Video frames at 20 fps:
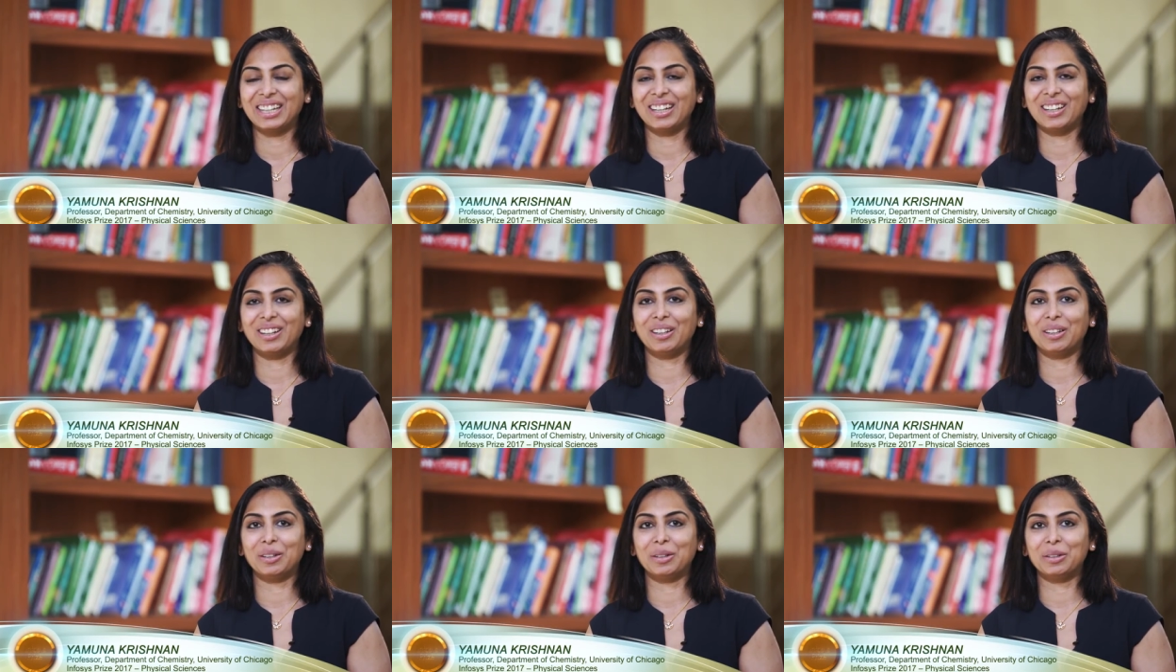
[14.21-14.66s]

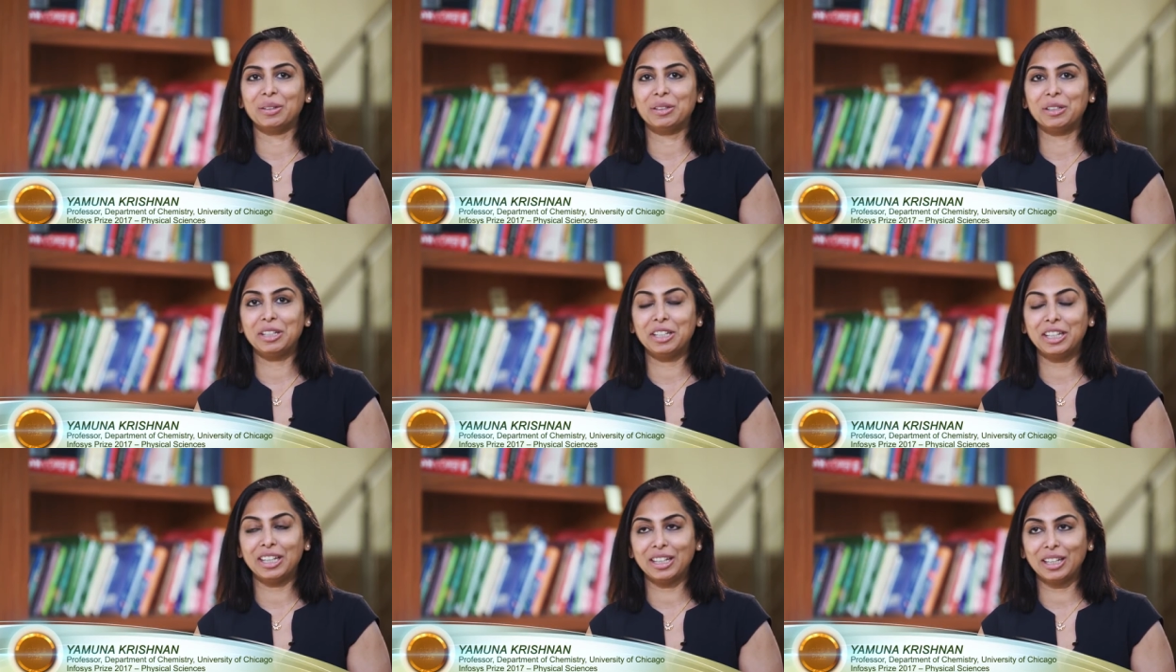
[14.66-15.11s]
Uh,
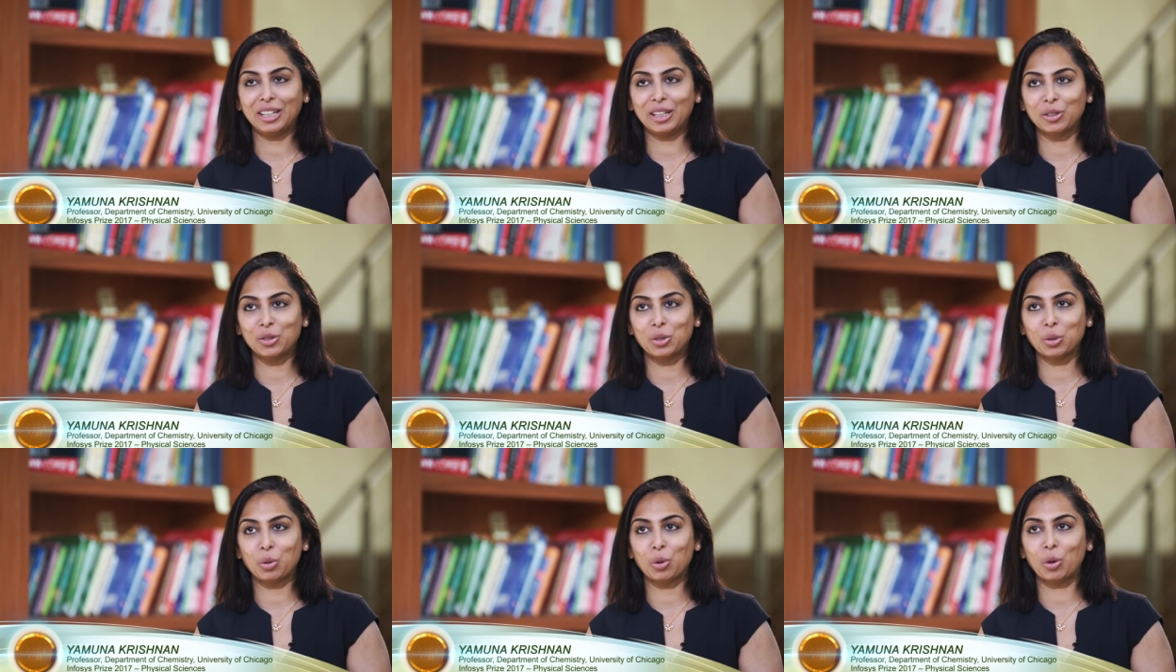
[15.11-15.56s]
DNA,
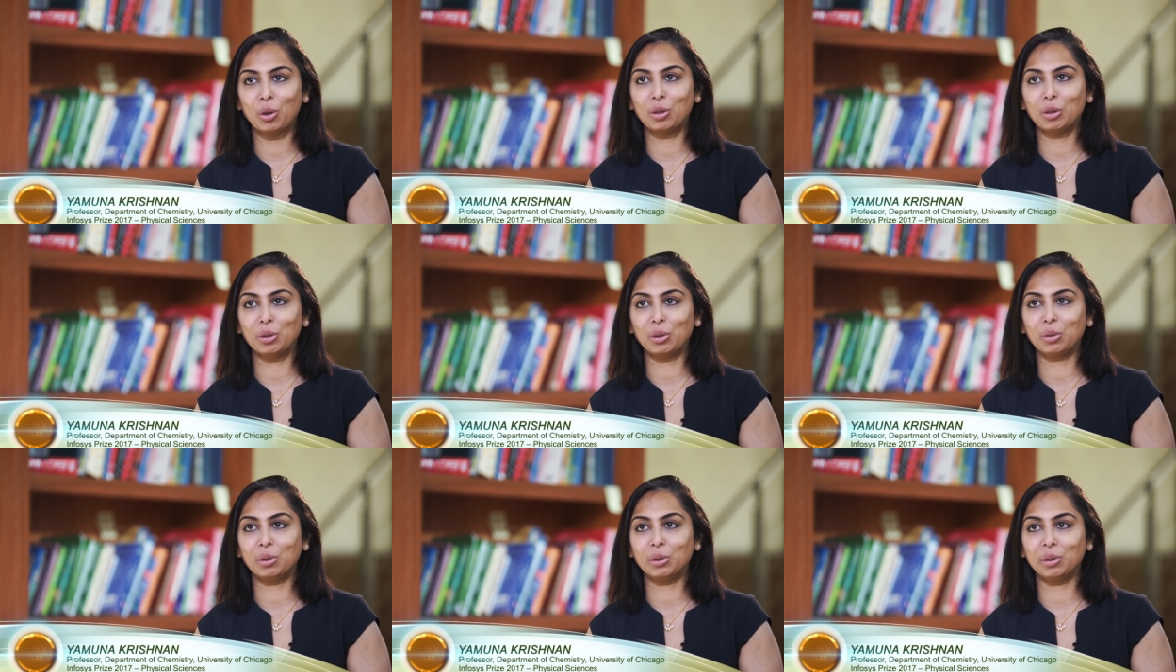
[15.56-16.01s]
as you all
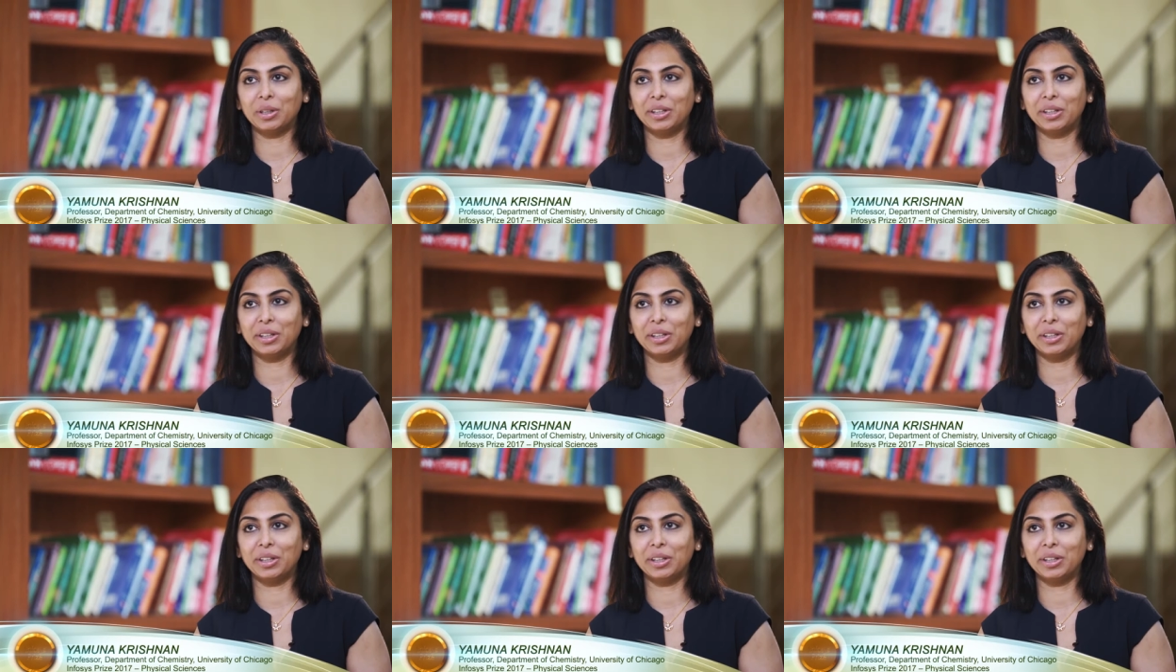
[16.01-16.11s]
know,